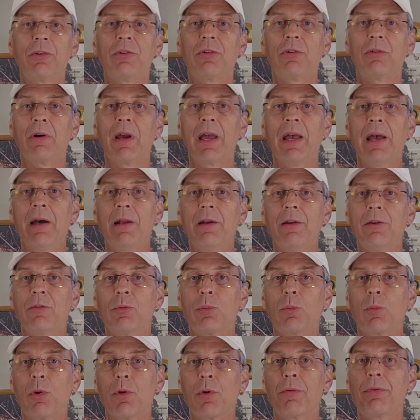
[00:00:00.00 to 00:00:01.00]
much your head is
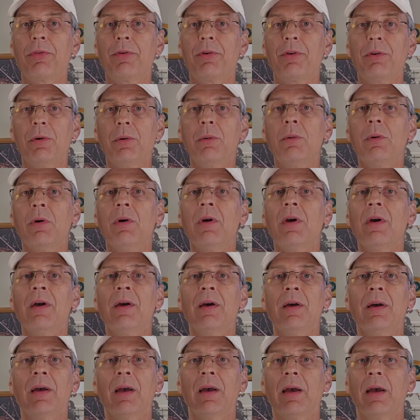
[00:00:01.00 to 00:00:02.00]
worth to you
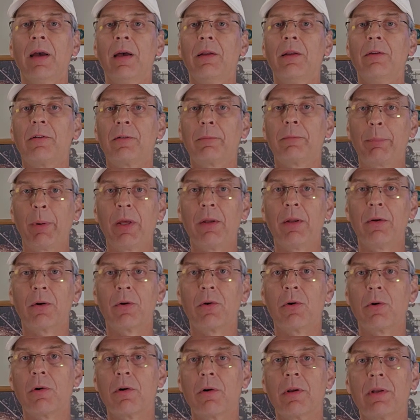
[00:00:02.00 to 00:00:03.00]
and spend
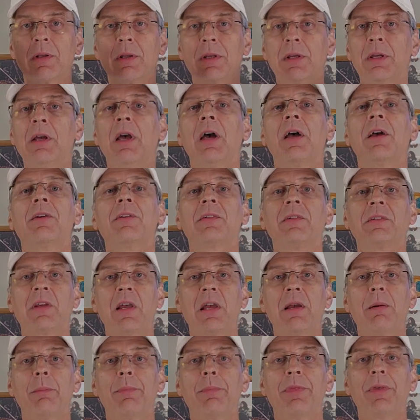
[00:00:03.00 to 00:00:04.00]
accordingly.
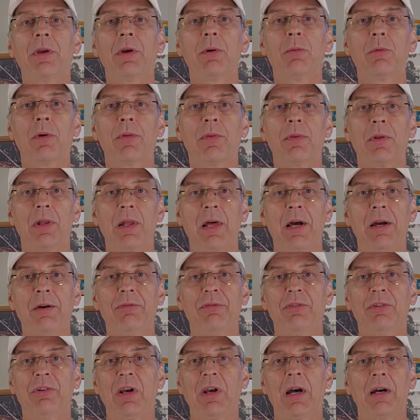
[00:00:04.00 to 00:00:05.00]
Same thing with
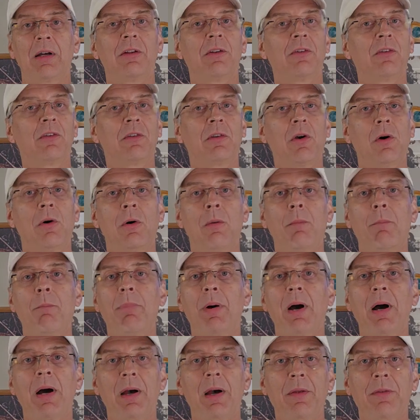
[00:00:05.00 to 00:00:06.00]
life jackets. Don't
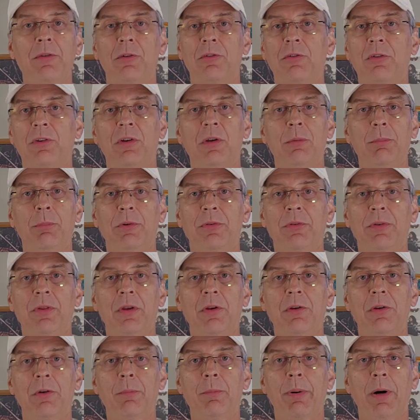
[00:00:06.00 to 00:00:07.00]
buy the cheapest
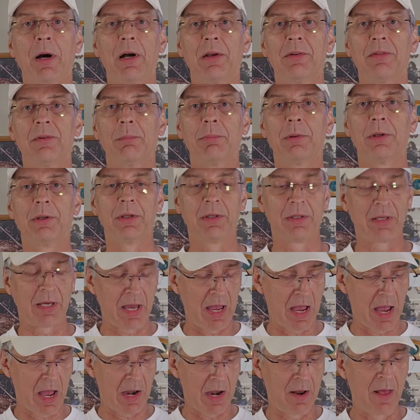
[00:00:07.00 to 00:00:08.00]
thing you possibly
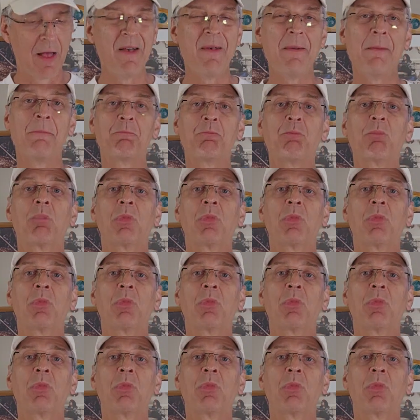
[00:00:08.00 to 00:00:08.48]
can.